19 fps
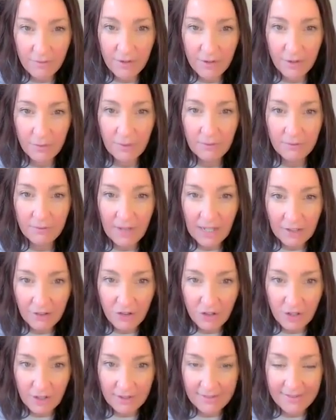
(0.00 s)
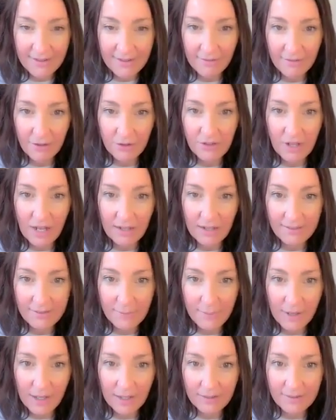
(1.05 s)
They're reflections of those
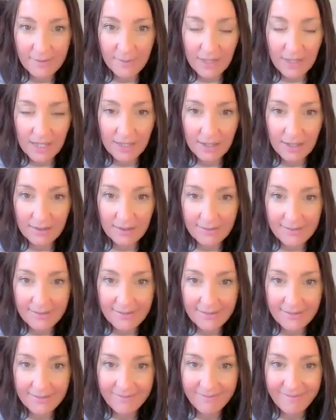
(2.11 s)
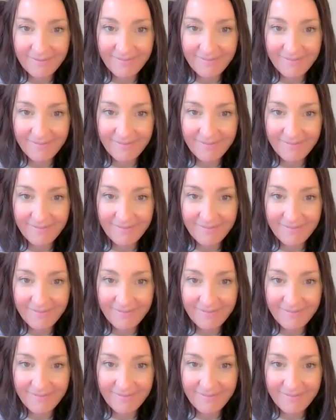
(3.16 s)
aspects within us.